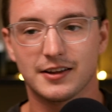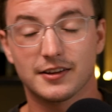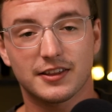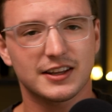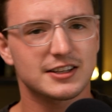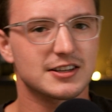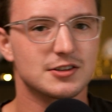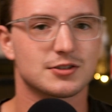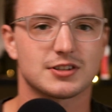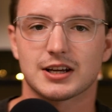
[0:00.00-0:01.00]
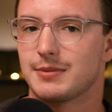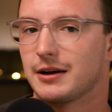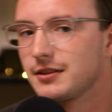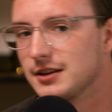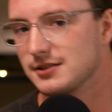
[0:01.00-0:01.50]
The thing that's interesting
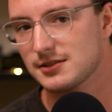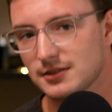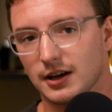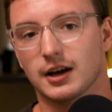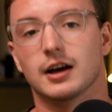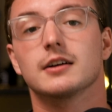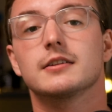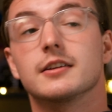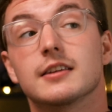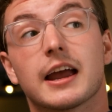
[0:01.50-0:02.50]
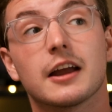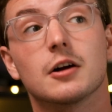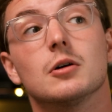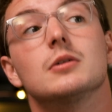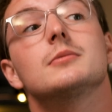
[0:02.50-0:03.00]
about this this angle,